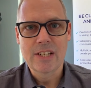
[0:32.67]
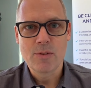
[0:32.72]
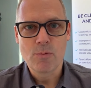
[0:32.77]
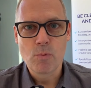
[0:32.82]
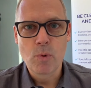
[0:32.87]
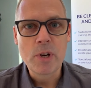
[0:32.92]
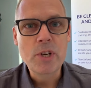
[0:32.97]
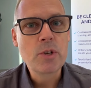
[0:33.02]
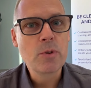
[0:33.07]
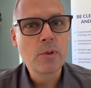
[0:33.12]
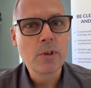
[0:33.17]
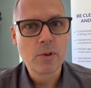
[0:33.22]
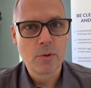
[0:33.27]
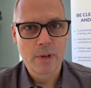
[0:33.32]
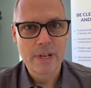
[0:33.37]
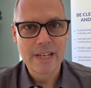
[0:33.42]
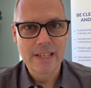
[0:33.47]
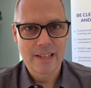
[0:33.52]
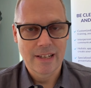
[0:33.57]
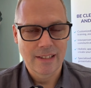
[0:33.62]
would you
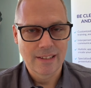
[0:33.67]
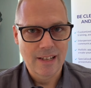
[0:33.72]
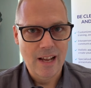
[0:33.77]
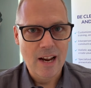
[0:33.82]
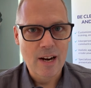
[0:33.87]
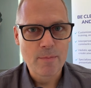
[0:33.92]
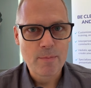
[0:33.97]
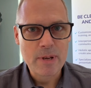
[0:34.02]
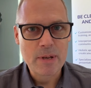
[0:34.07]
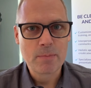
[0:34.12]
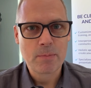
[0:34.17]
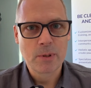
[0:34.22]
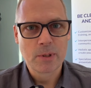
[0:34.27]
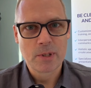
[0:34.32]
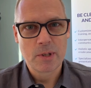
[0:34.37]
agree that a lot of people